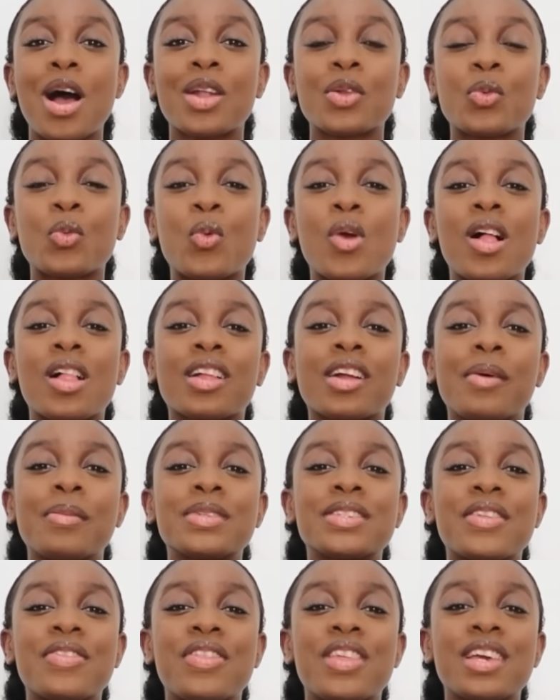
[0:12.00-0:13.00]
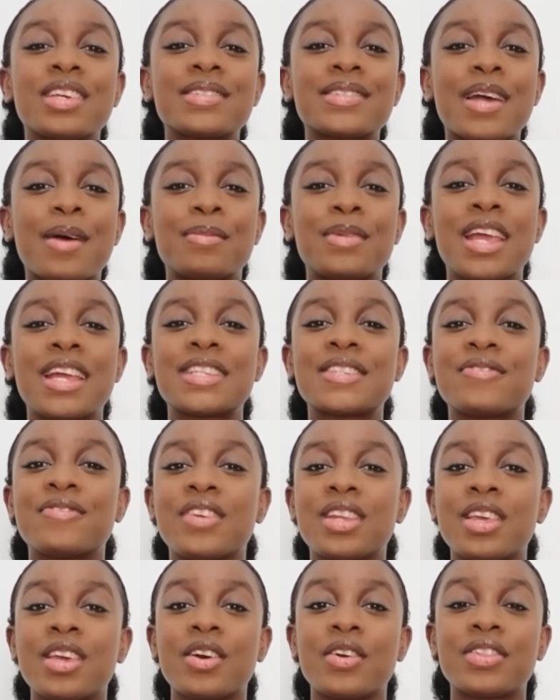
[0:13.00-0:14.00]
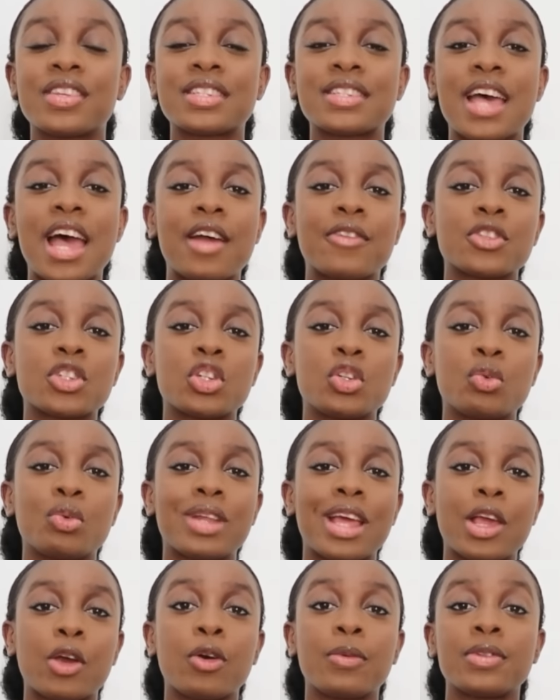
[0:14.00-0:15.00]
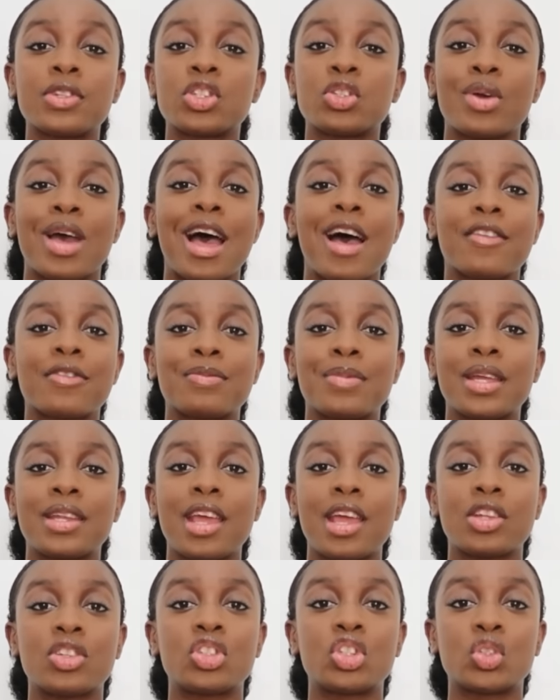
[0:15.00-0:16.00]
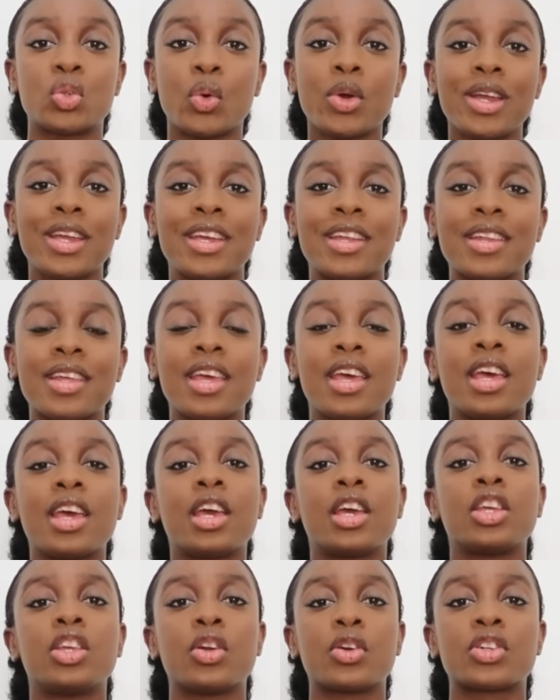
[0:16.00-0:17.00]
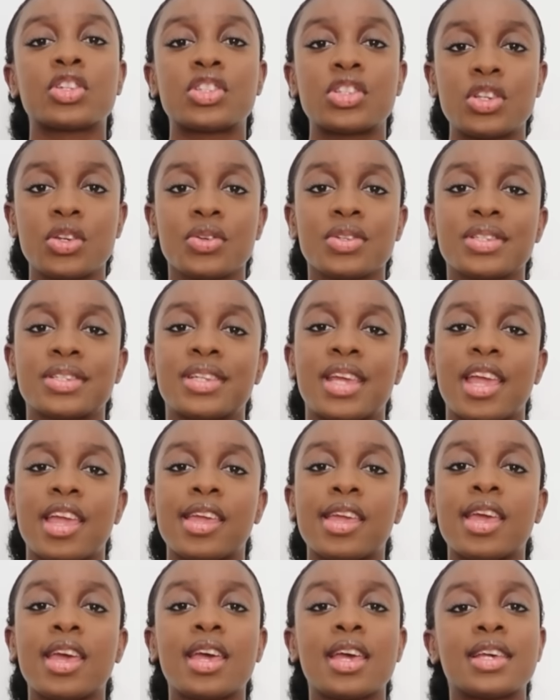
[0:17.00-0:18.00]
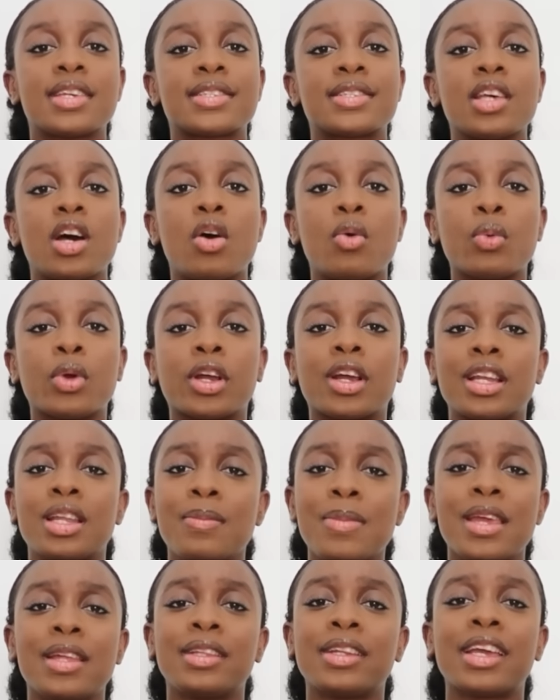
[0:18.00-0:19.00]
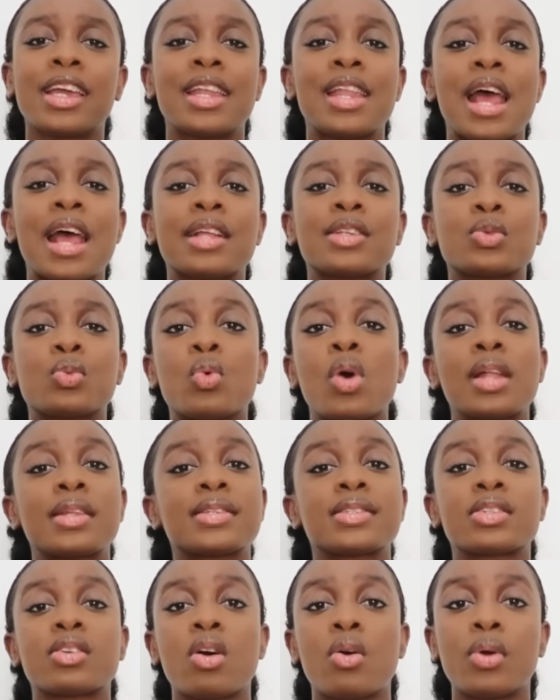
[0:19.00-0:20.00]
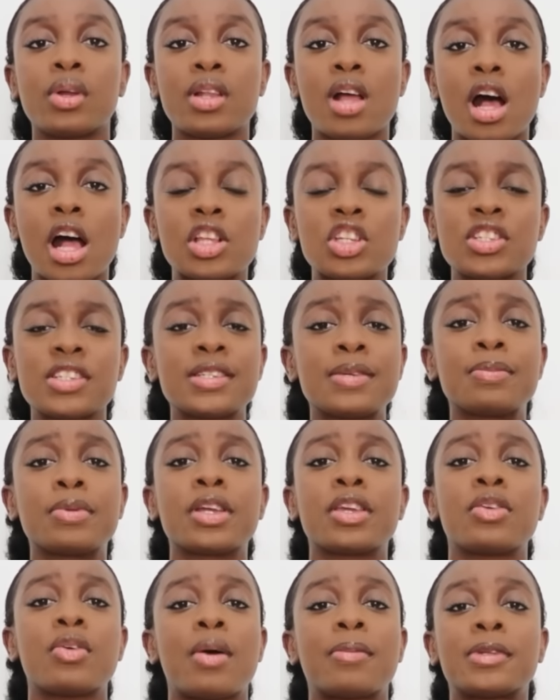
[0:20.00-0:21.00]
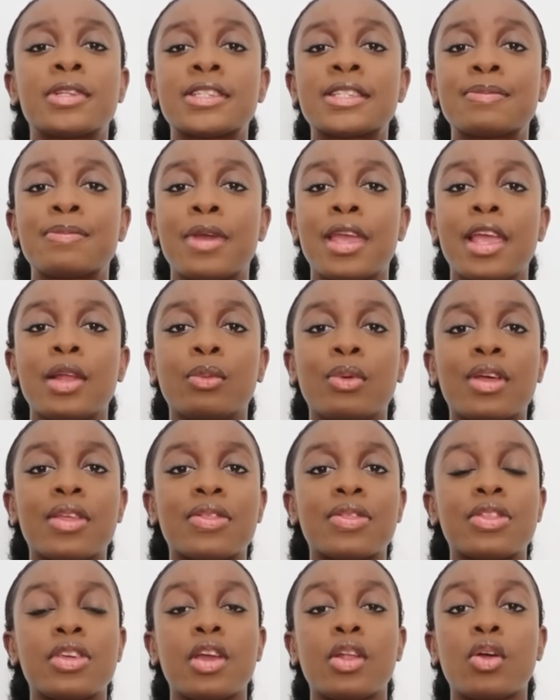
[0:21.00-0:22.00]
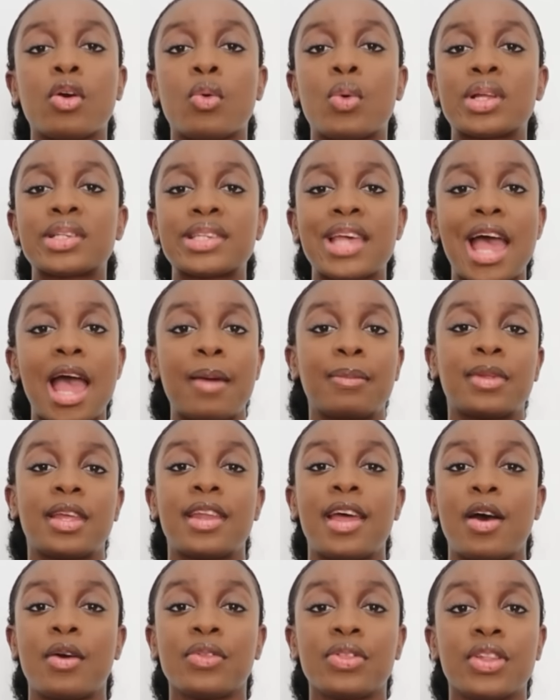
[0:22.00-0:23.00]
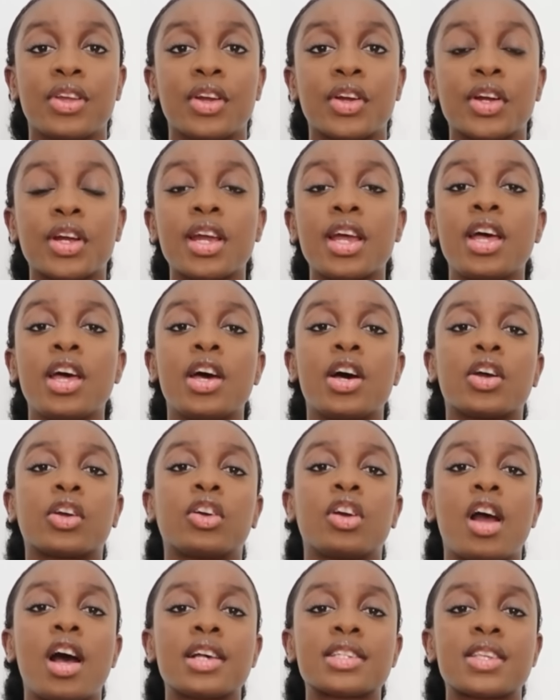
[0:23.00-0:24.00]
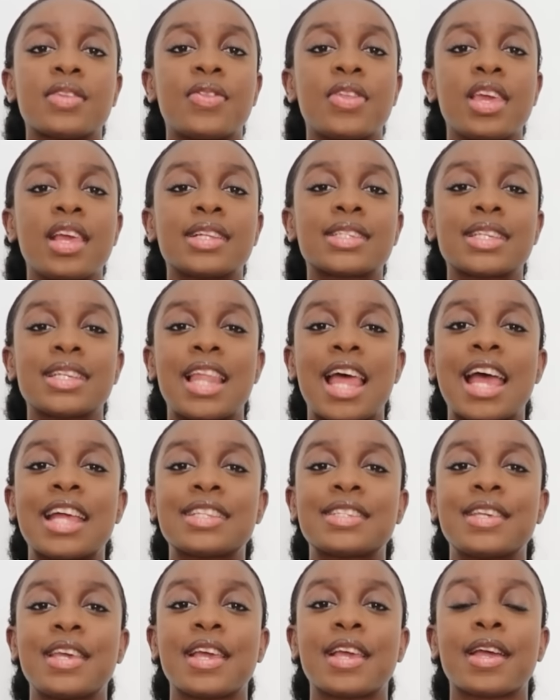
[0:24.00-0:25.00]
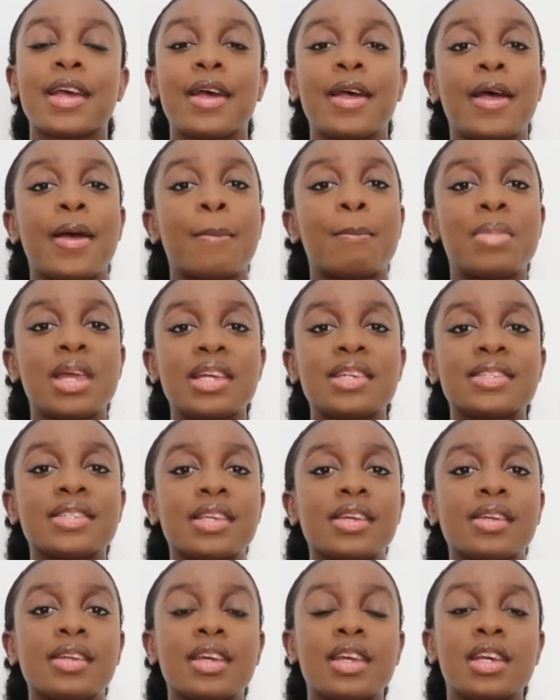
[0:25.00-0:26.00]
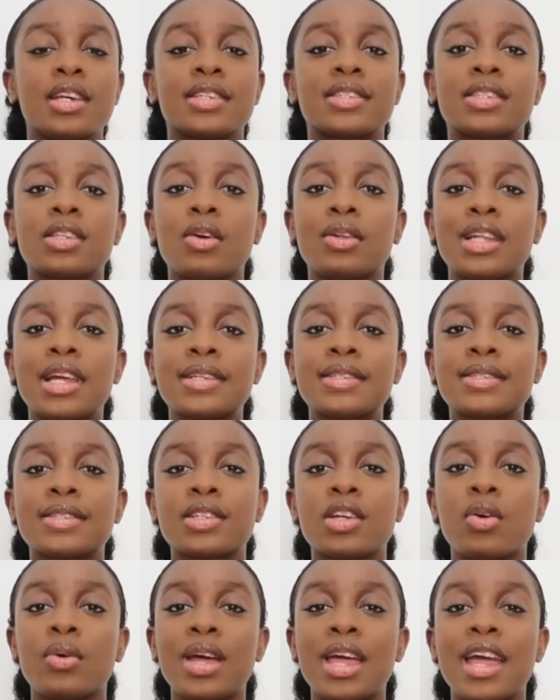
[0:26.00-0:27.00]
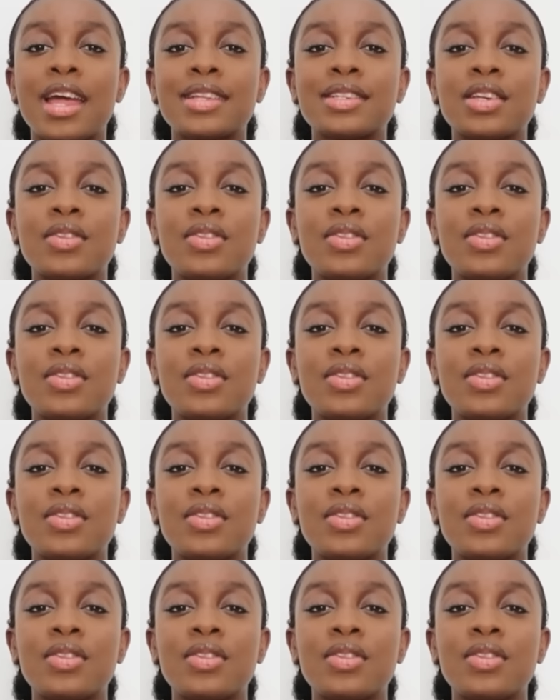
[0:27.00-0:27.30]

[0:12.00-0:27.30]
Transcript: welcome to this updates video this afternoon. I hope that you have been enjoying your Tuesday. So we're going to be looking at what is going on just to bring you up to speed with, what's happening out there across the Atlantic basin. So let's go ahead to the